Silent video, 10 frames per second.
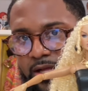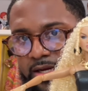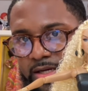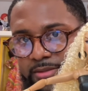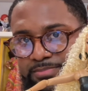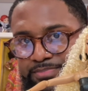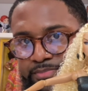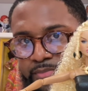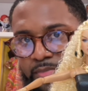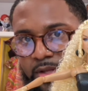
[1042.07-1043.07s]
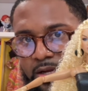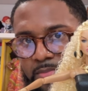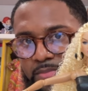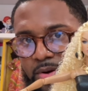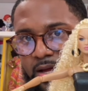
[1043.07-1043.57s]
like a
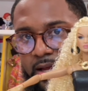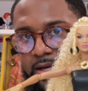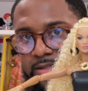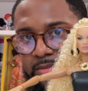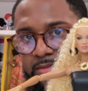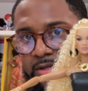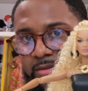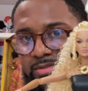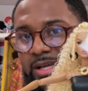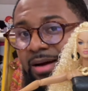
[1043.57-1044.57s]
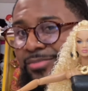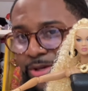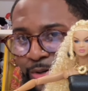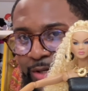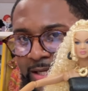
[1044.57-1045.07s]
probably like some something
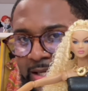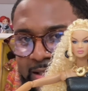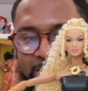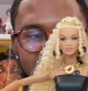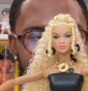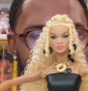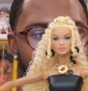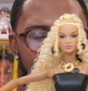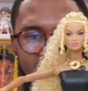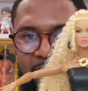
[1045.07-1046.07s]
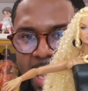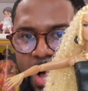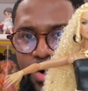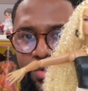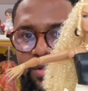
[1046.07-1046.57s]
cuter than this, but like a white
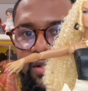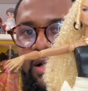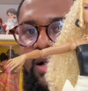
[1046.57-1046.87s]
blouse,